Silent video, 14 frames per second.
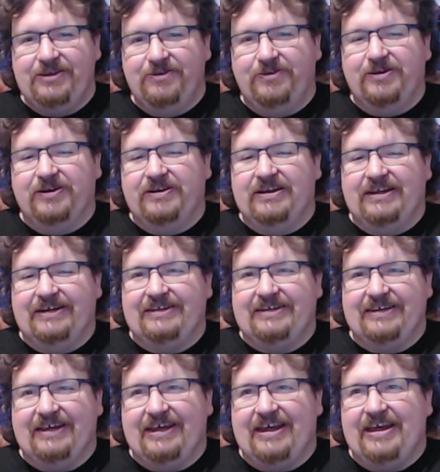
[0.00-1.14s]
you could
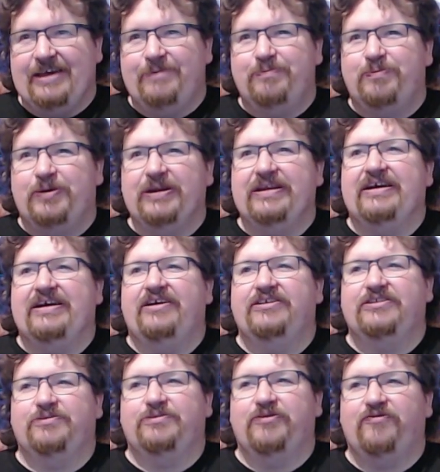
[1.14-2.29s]
like bring the
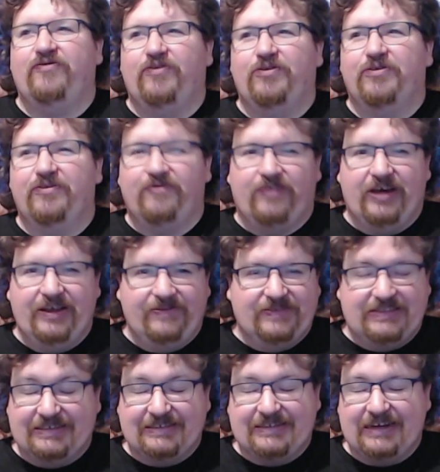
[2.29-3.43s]
cars up to 4, 5,
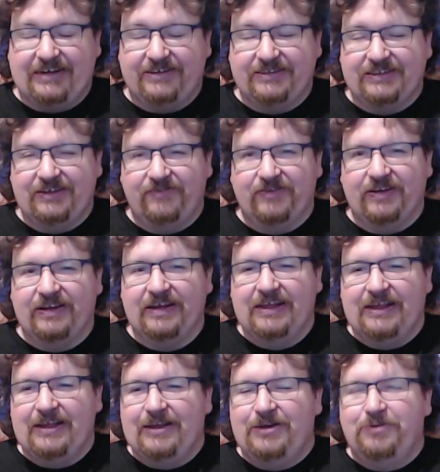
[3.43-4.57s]
6 stars even.
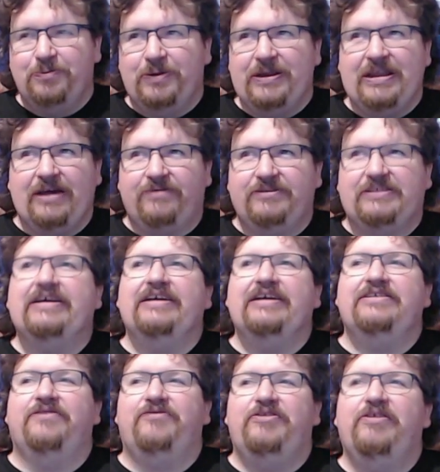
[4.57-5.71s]
But now it's a
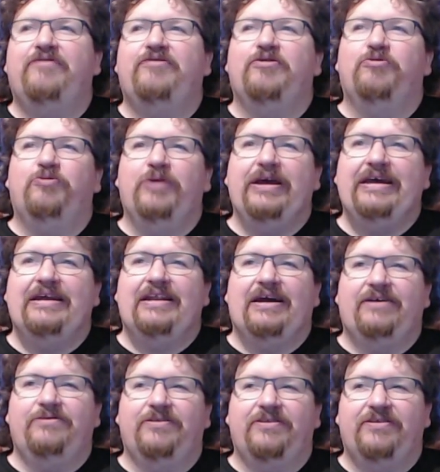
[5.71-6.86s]
case of you have to whale
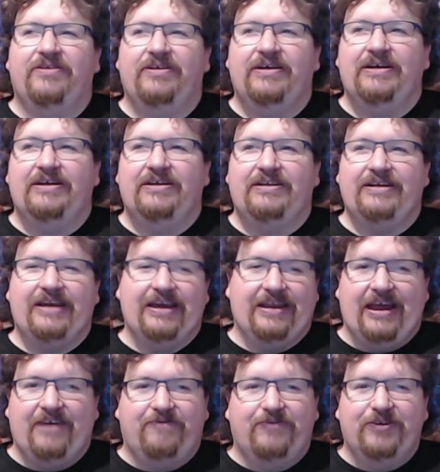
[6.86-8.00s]
out to get
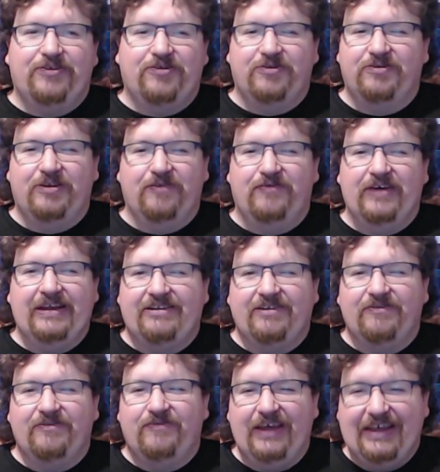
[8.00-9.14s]
halfway through an
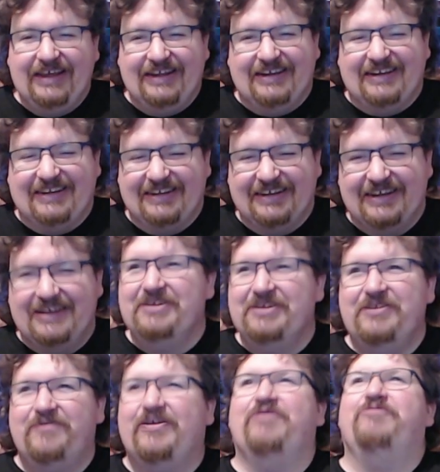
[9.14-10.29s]
event and fail.
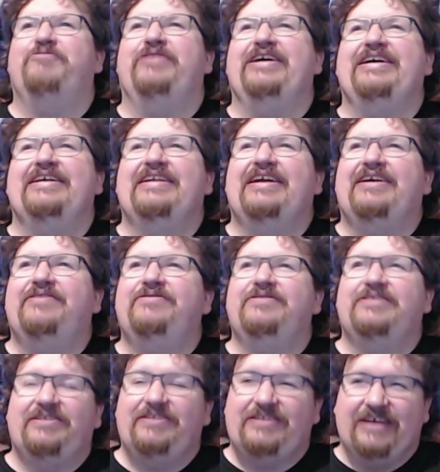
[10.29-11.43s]
You've got to whale
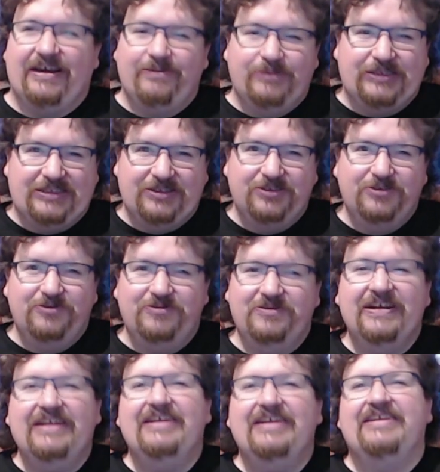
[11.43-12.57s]
out times
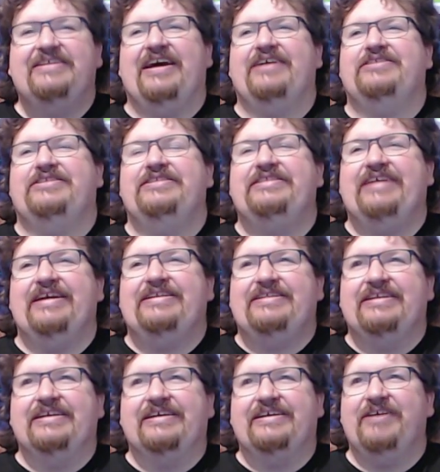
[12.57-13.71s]
2 to actually get
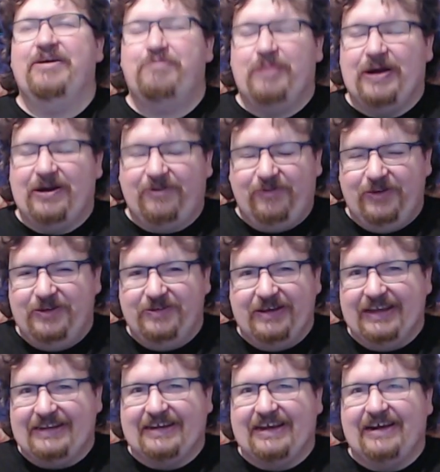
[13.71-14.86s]
to the part where you
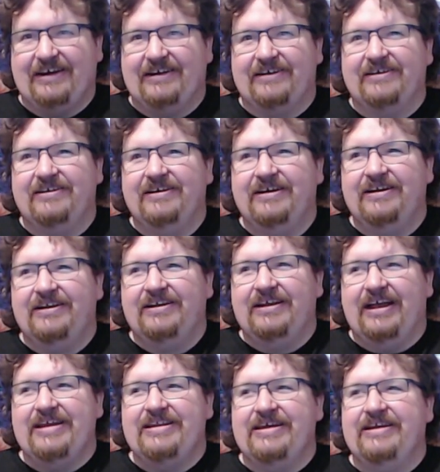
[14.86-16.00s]
get the car.
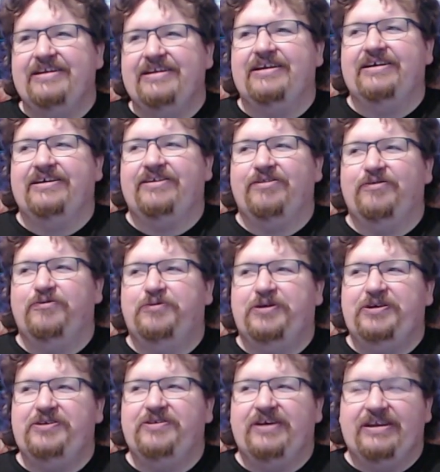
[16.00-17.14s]
And then like
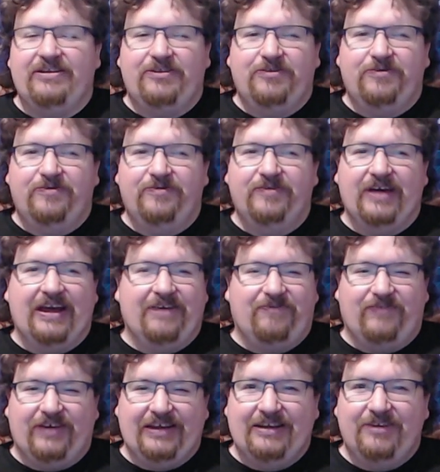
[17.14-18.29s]
what, you get into a
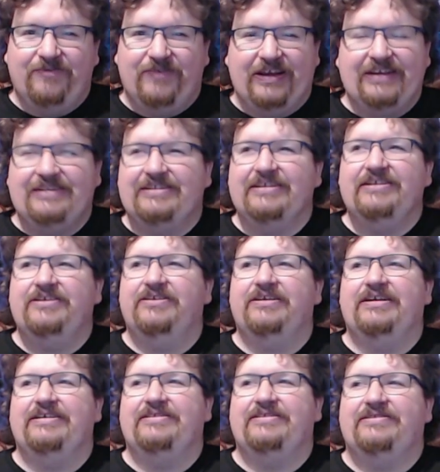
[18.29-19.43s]
final event and you're
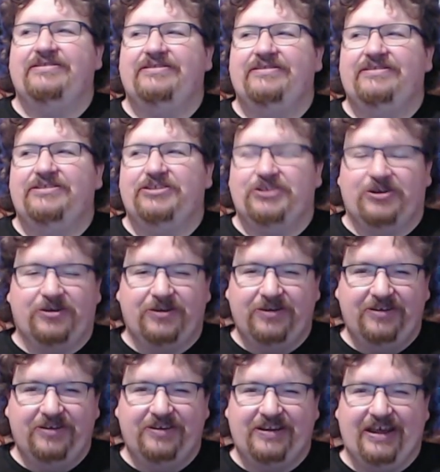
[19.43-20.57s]
like
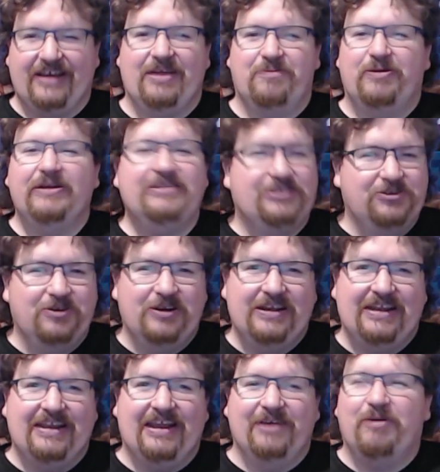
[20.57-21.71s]
3rd, and that puts you in
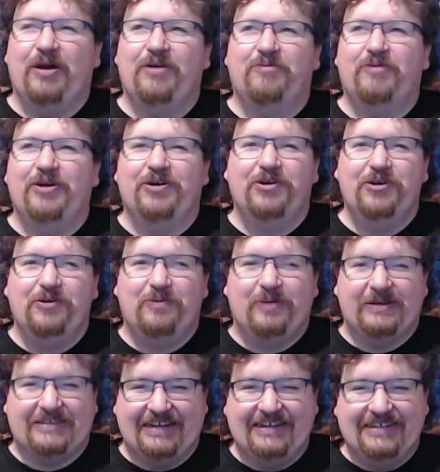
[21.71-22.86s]
the like bottom
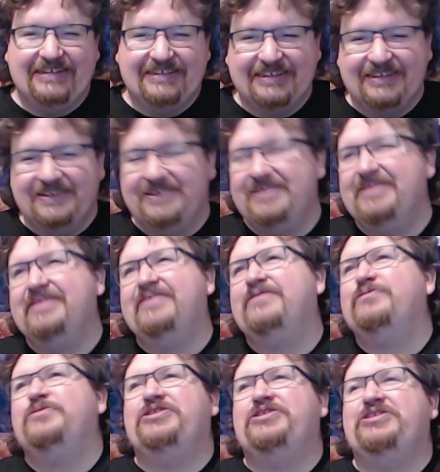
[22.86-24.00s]
100%.
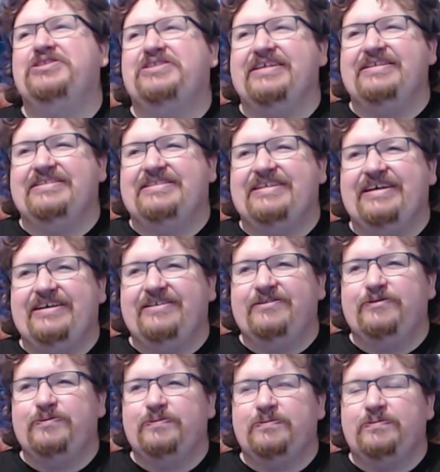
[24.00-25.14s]
Just
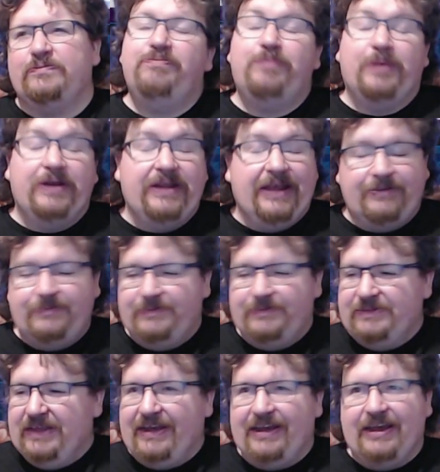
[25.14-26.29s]
insane. But yeah,
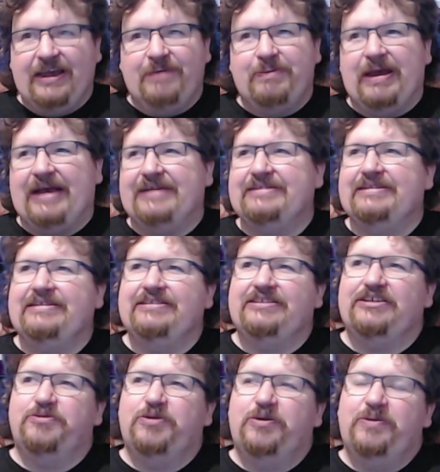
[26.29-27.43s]
as it is
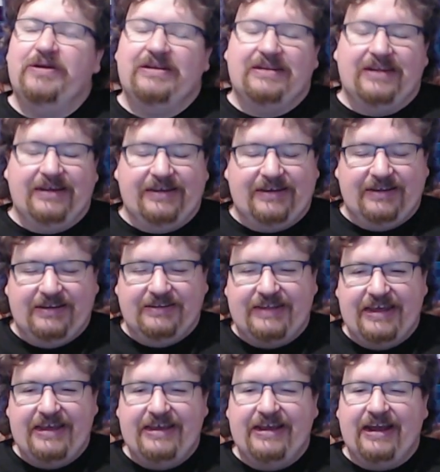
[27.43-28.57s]
at the moment, like
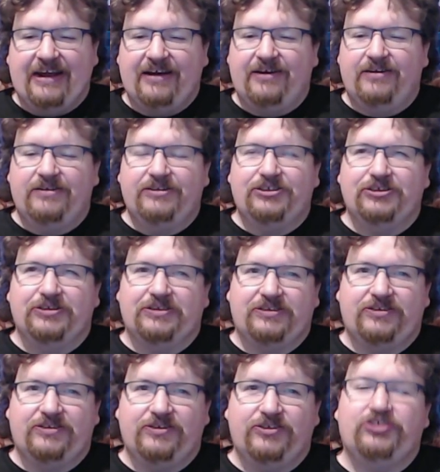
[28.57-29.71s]
they are
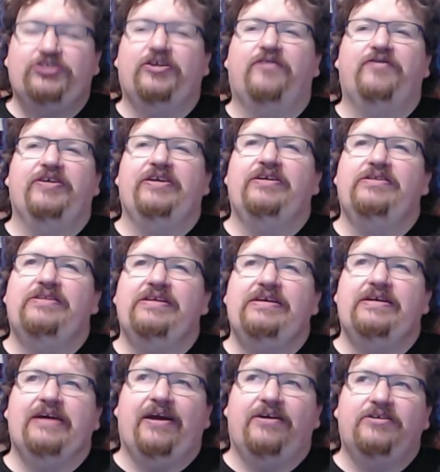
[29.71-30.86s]
just shoving
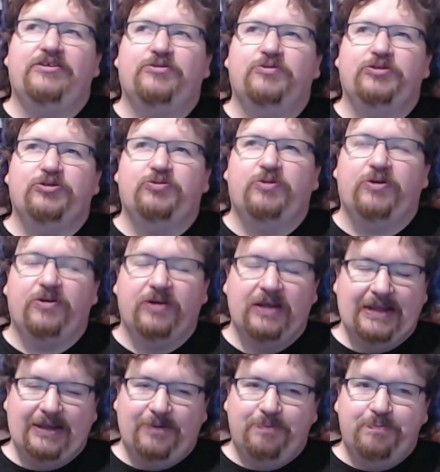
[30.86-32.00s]
the cars which were
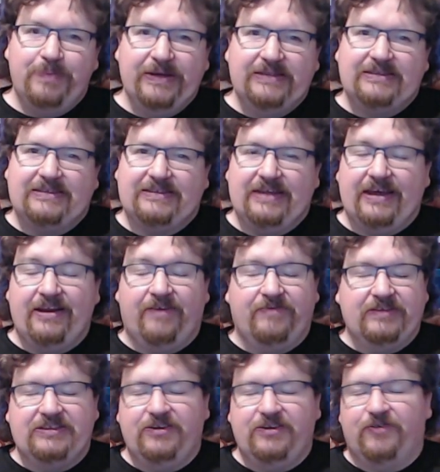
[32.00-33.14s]
missed, and
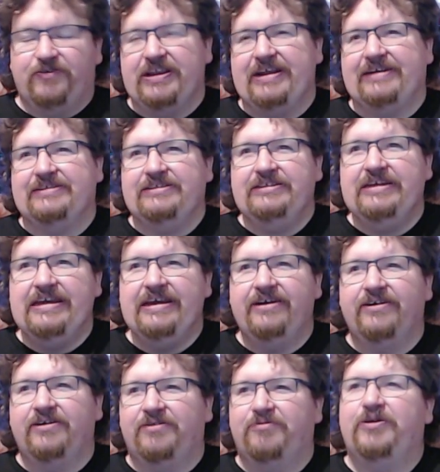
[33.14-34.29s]
obviously over the next
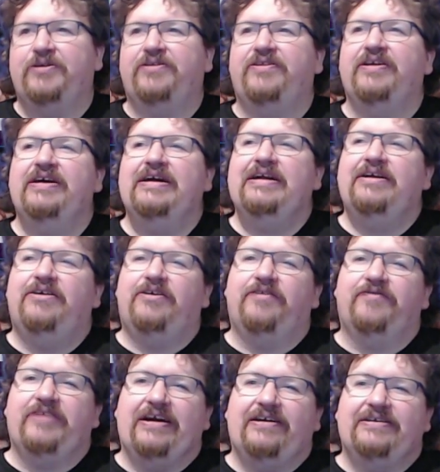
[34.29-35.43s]
year worth
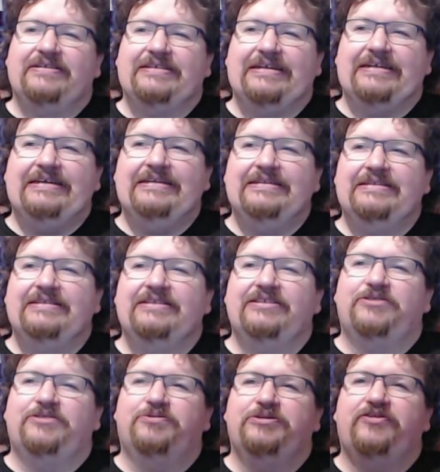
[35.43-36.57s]
of cars, into
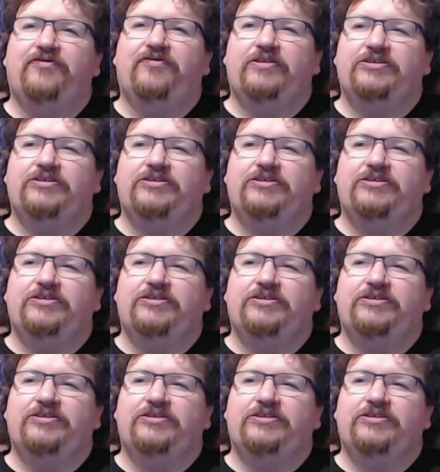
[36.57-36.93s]
the Switch